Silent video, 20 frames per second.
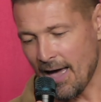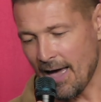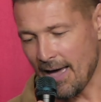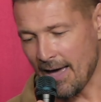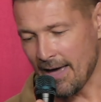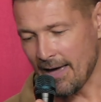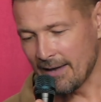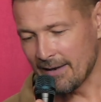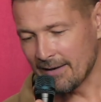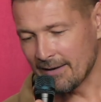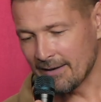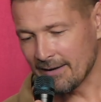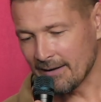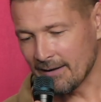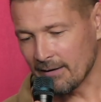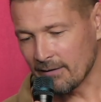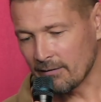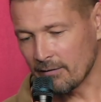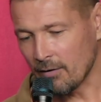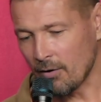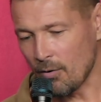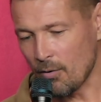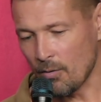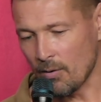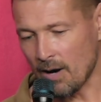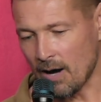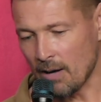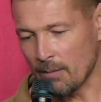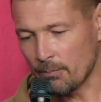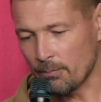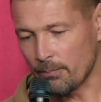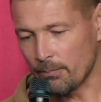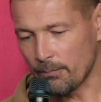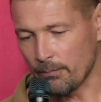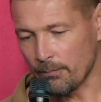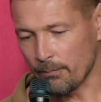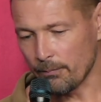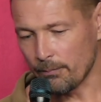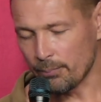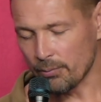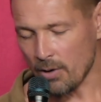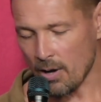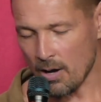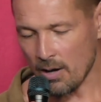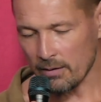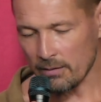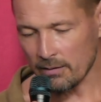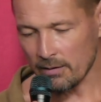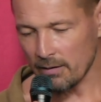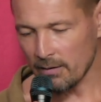and so I brought